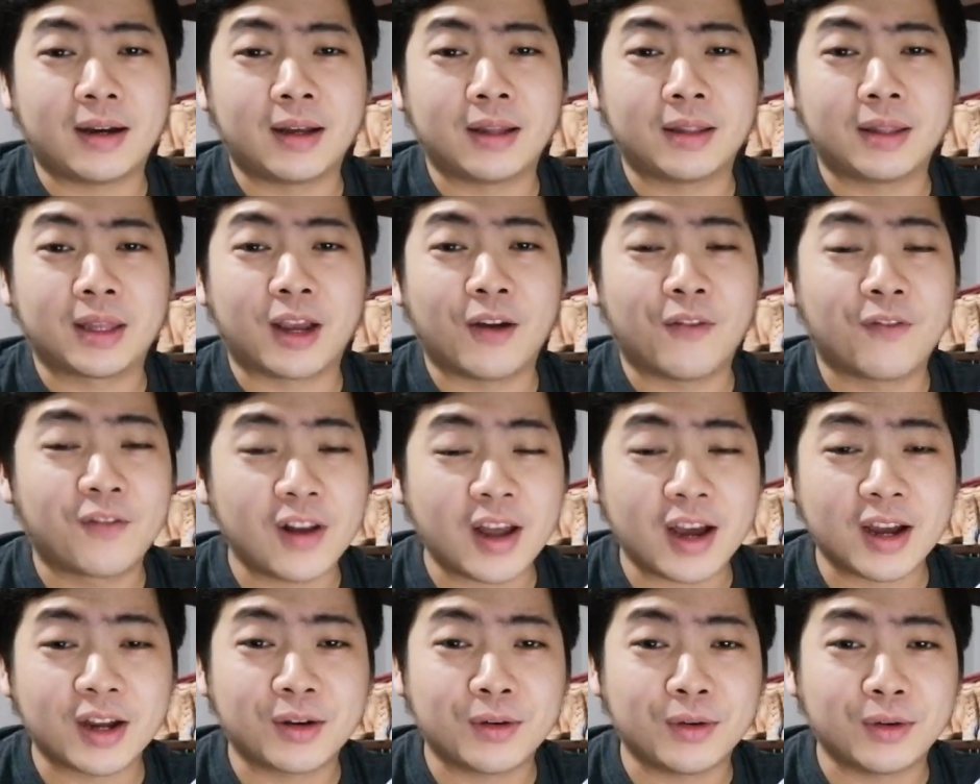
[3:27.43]

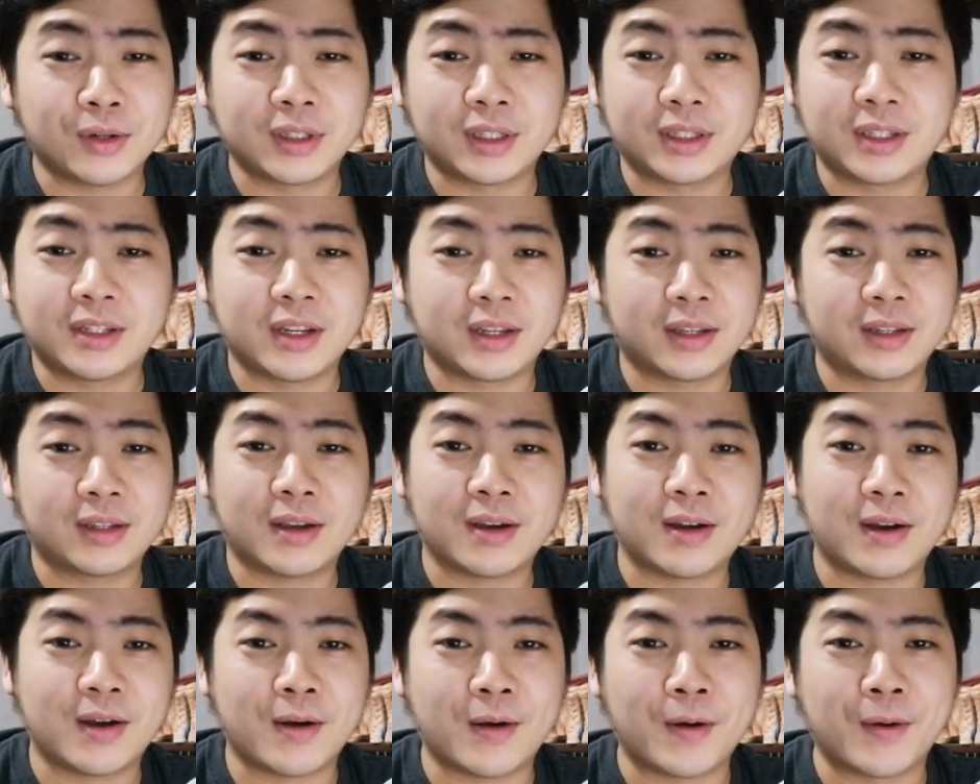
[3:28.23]
nagavlog ko is just
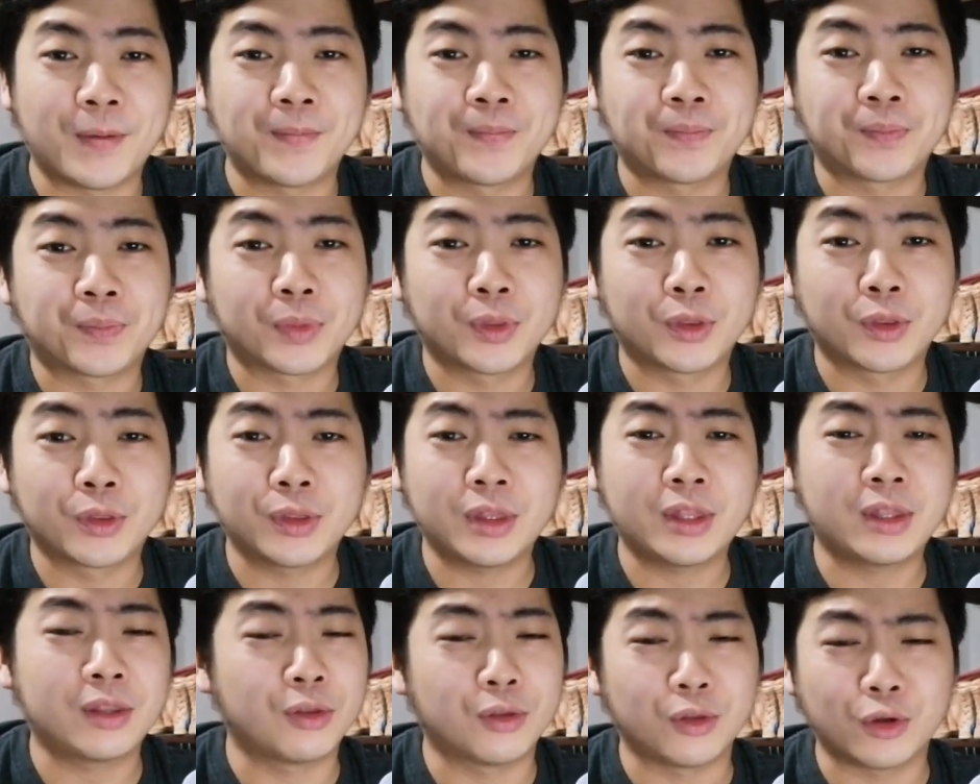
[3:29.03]

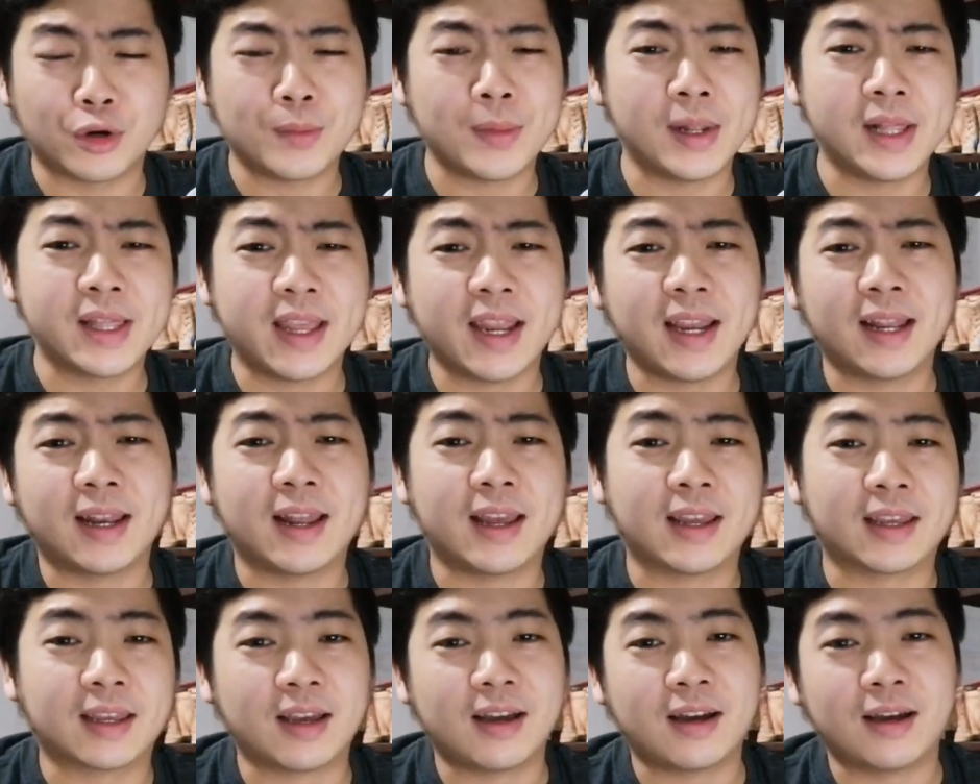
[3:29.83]
normal day,
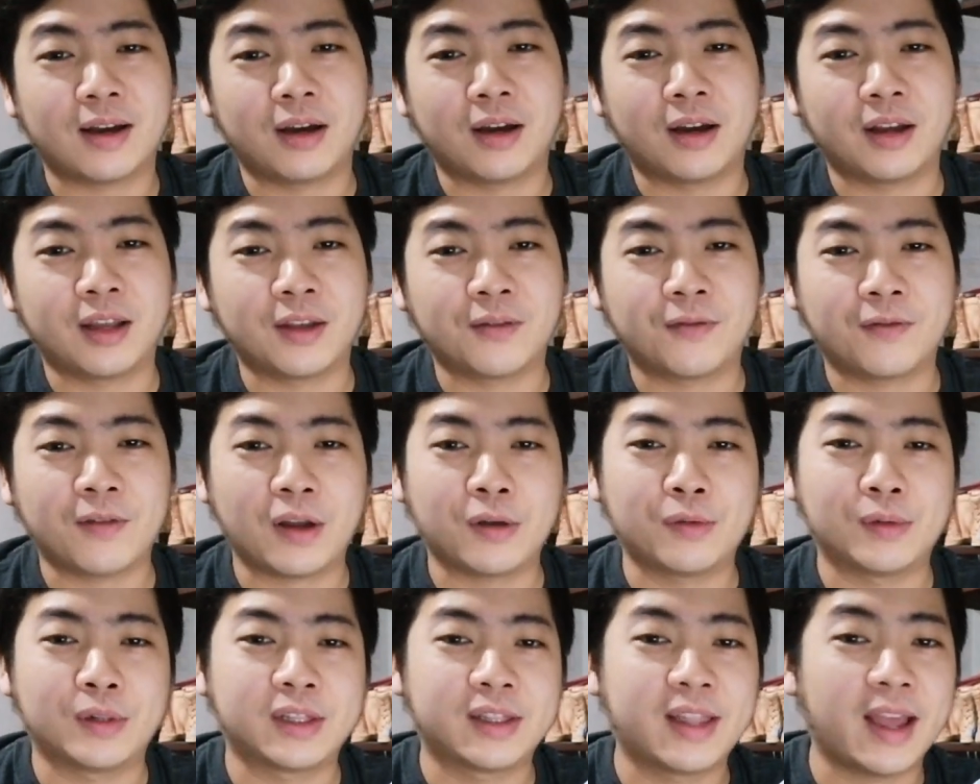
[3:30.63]
like if
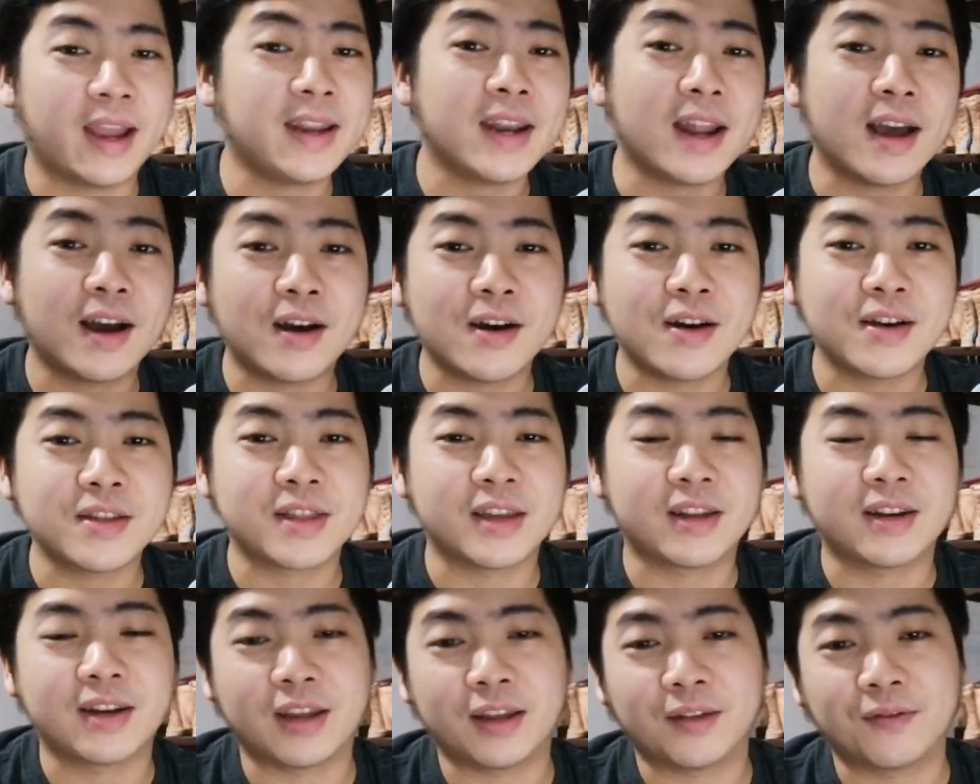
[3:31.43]
I will dine out
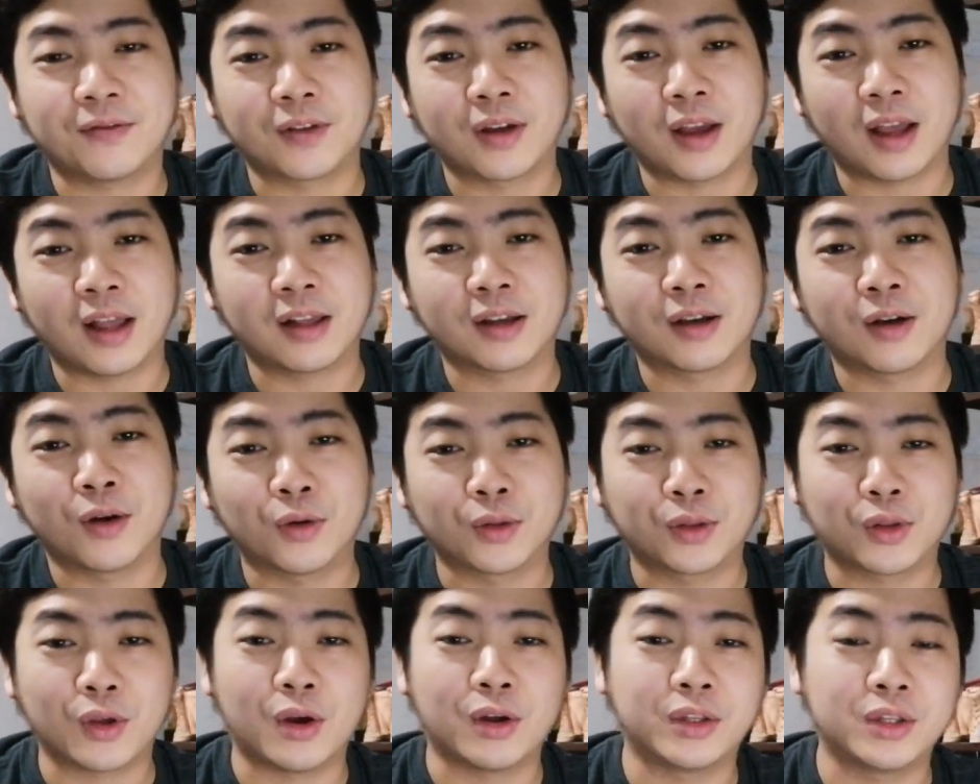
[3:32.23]
and I go
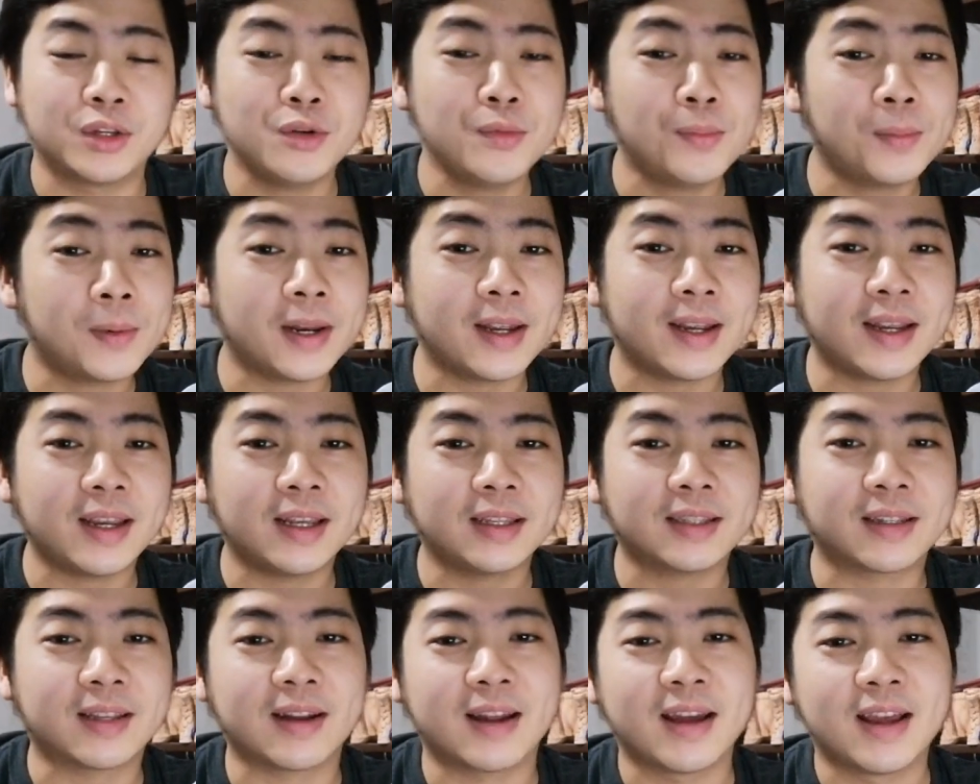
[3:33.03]
to a new
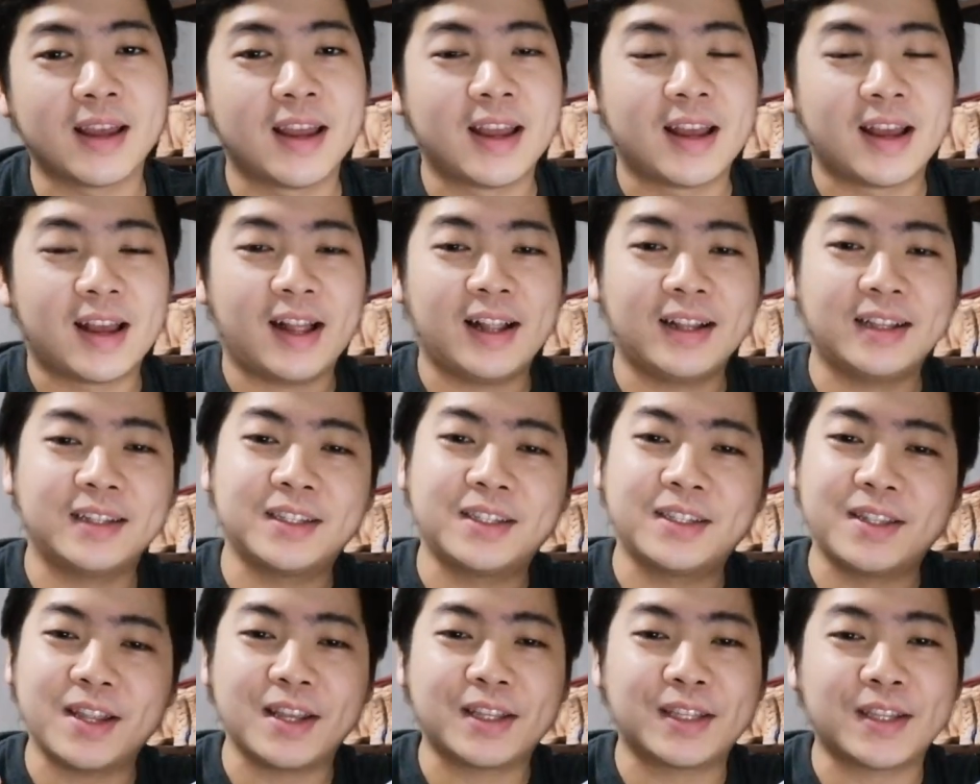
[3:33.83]
place and I
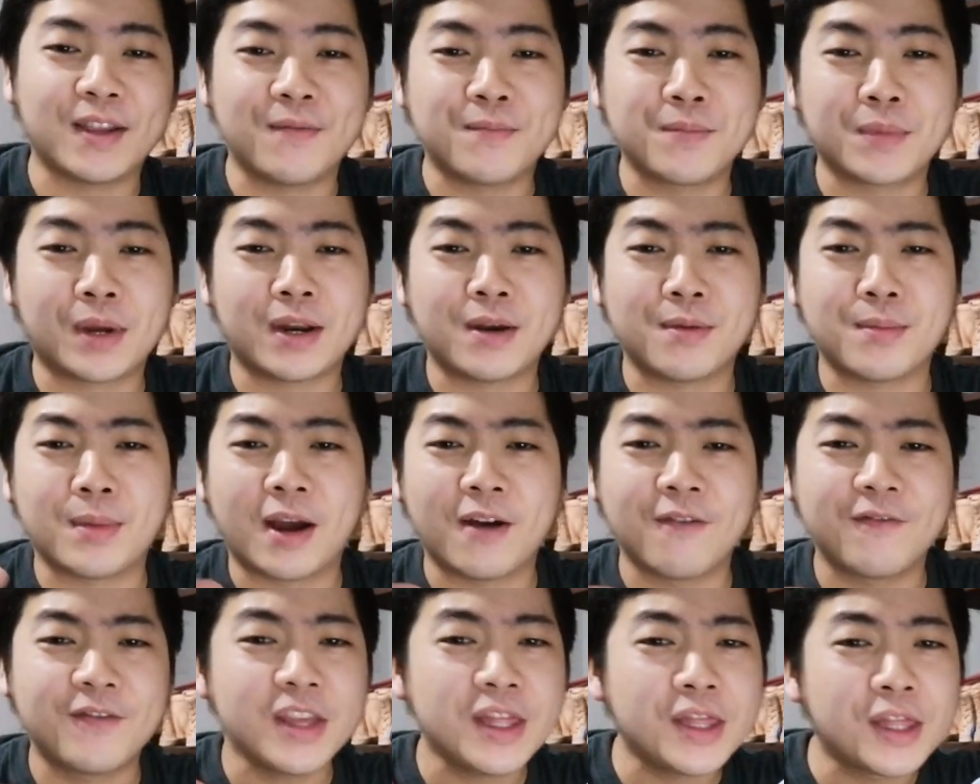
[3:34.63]
just take some kind of
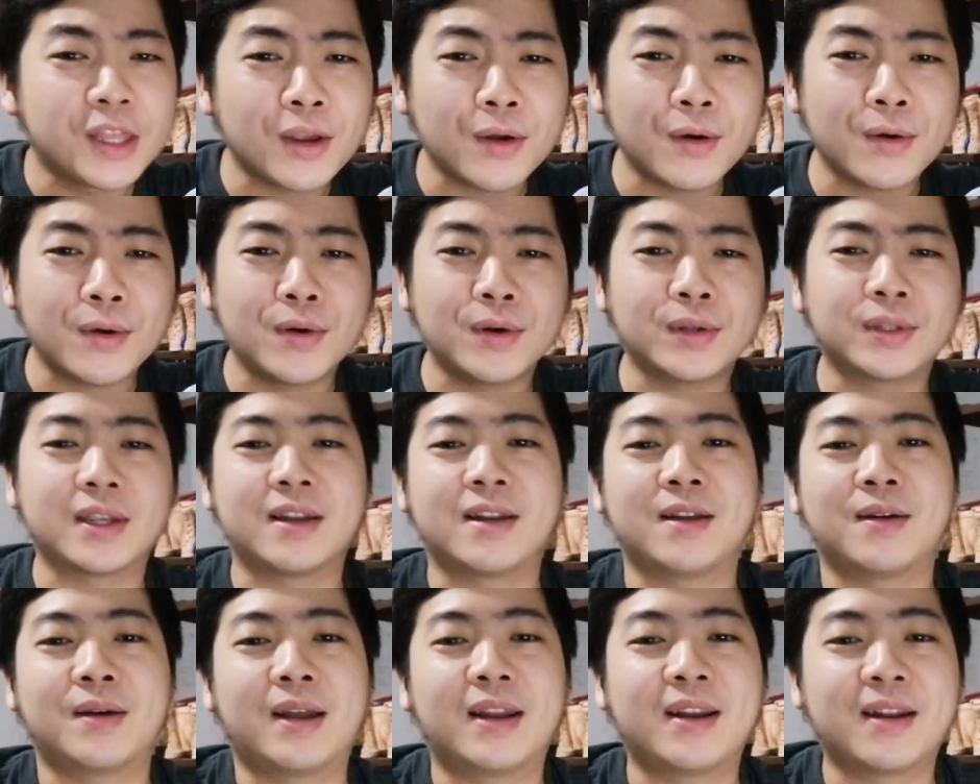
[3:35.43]
mga videos
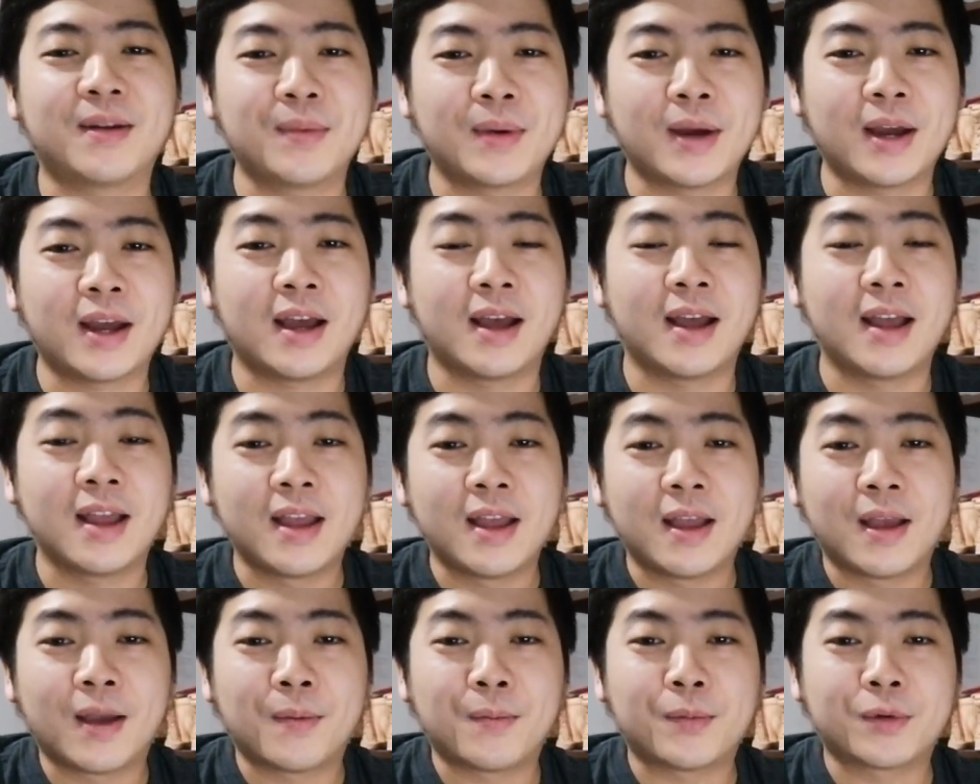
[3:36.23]
and kana mga
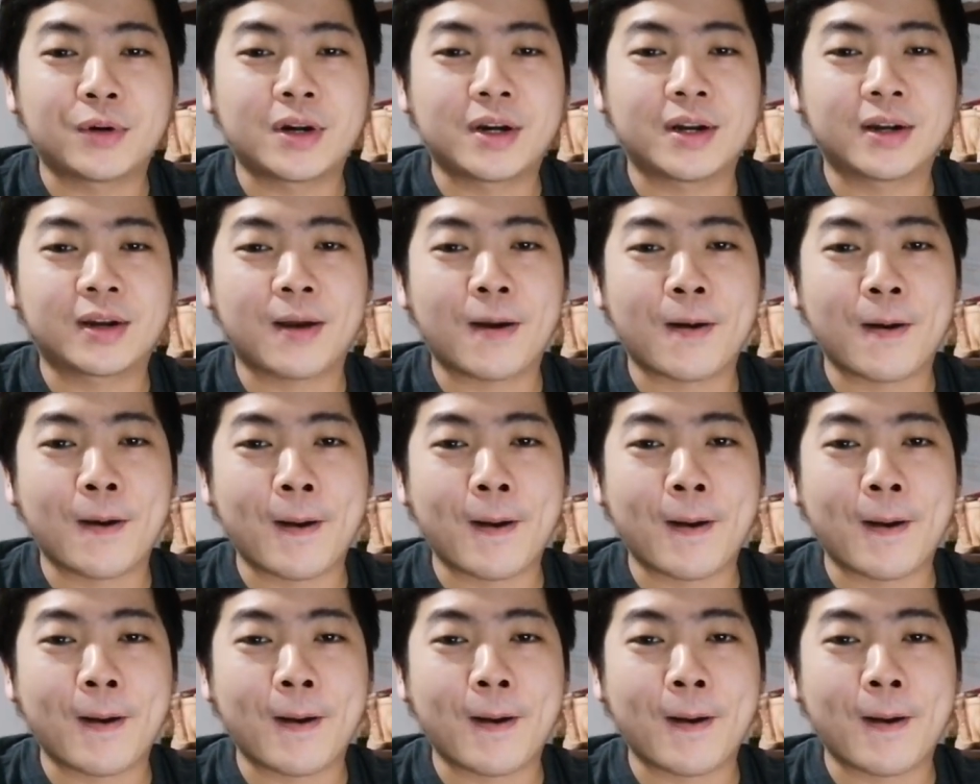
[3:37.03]
murag